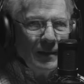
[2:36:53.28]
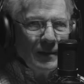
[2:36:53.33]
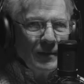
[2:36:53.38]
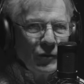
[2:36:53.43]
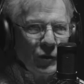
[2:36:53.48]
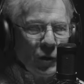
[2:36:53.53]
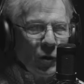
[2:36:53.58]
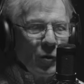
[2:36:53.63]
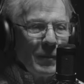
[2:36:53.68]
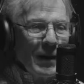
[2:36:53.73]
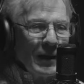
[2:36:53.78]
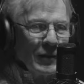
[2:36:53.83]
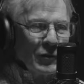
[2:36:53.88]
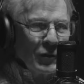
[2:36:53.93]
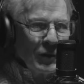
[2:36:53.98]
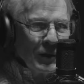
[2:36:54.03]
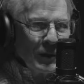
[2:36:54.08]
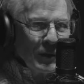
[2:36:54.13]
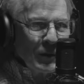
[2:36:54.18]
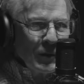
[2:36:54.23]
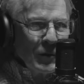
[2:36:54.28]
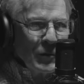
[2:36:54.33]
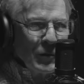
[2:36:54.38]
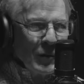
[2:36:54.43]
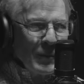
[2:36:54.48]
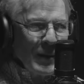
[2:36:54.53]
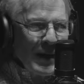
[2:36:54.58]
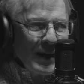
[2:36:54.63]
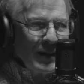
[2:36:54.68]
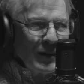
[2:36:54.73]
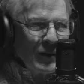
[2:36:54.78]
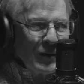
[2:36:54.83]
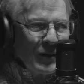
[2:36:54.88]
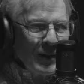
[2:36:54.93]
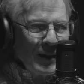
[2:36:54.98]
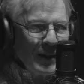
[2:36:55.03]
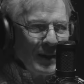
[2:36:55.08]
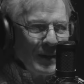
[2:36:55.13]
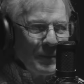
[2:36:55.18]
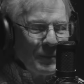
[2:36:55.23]
General Mike Steele, who commanded
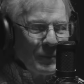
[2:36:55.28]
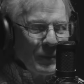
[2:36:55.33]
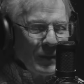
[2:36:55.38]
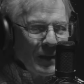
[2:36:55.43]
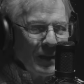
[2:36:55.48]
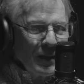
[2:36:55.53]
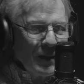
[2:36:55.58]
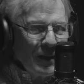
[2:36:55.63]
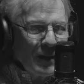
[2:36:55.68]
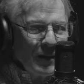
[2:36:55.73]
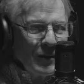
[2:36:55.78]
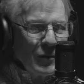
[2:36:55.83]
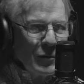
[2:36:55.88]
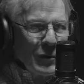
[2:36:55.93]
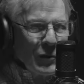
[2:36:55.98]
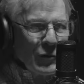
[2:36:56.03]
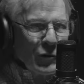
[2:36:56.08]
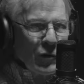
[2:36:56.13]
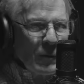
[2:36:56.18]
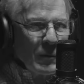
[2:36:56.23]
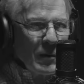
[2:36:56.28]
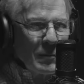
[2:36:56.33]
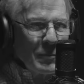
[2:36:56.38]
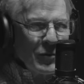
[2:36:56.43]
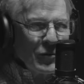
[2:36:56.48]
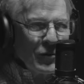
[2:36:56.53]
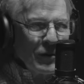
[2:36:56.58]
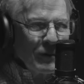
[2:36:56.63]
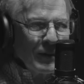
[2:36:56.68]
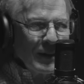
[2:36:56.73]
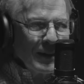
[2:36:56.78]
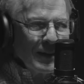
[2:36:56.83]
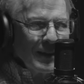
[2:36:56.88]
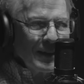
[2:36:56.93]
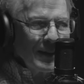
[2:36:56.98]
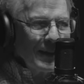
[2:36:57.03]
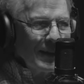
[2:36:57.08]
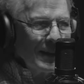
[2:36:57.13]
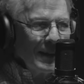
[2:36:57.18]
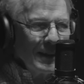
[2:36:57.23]
U.S. Army Pacific,
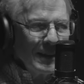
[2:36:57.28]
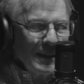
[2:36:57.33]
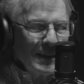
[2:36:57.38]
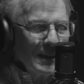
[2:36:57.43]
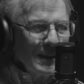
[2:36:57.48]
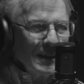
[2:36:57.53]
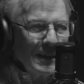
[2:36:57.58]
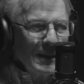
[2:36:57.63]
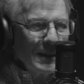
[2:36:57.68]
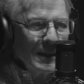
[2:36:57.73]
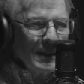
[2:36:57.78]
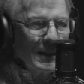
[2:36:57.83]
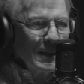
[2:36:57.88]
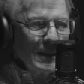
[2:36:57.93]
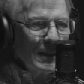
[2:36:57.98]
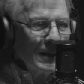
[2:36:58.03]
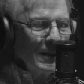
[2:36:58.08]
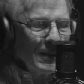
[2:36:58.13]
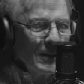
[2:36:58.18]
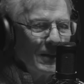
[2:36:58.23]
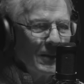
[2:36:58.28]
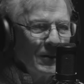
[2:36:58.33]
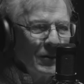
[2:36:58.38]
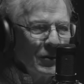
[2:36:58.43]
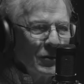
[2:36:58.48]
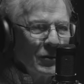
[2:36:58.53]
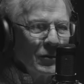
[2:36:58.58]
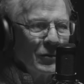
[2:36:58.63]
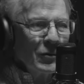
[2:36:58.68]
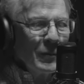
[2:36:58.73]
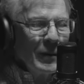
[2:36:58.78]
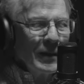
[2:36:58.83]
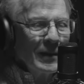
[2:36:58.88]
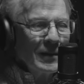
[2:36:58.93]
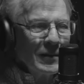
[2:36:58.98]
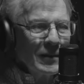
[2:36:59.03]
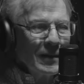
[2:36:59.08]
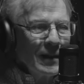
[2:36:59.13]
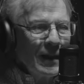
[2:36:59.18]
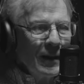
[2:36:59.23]
just a
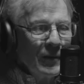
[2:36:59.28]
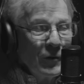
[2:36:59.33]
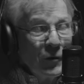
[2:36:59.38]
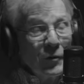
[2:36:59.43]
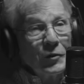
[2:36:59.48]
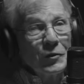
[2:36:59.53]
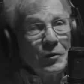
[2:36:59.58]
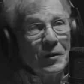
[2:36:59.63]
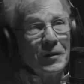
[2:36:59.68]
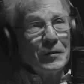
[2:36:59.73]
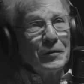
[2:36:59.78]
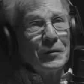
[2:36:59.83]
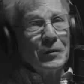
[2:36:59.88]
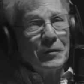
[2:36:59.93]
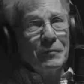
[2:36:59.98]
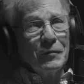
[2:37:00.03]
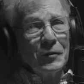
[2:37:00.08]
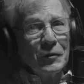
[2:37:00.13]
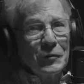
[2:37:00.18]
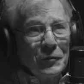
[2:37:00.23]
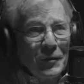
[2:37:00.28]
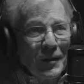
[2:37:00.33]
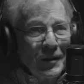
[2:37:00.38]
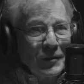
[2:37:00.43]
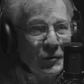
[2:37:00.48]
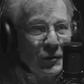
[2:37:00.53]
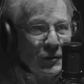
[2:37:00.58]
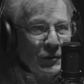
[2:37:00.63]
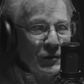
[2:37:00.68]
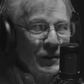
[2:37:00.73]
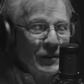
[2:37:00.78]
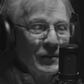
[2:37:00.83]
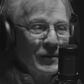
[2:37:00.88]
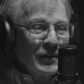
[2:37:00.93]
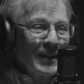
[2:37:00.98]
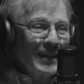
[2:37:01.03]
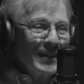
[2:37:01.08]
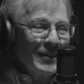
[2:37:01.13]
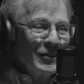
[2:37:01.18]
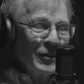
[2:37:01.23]
tremendous guy. The Undersecretary of Defense for Logistics,
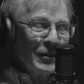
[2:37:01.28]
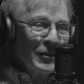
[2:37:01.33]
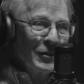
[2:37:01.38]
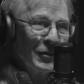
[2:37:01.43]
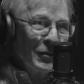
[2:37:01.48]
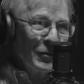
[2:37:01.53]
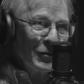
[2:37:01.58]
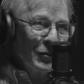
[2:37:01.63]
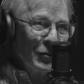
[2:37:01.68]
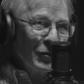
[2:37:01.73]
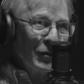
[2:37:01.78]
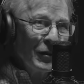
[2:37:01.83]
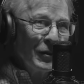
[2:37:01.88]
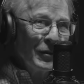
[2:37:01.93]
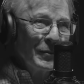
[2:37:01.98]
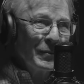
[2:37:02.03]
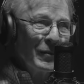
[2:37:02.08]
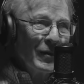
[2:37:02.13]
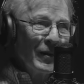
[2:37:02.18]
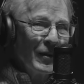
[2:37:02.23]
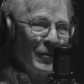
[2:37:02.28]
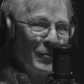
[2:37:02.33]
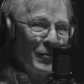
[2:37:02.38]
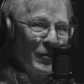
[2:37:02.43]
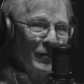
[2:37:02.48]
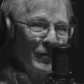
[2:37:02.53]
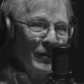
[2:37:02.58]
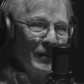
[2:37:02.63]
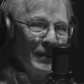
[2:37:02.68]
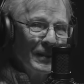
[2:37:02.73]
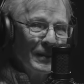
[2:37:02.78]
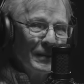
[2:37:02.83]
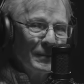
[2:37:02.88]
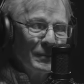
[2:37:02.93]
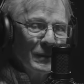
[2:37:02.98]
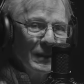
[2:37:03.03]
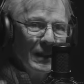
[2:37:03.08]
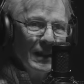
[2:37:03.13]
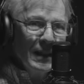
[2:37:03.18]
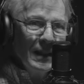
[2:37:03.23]
I got a chance to do strategic planning work for him.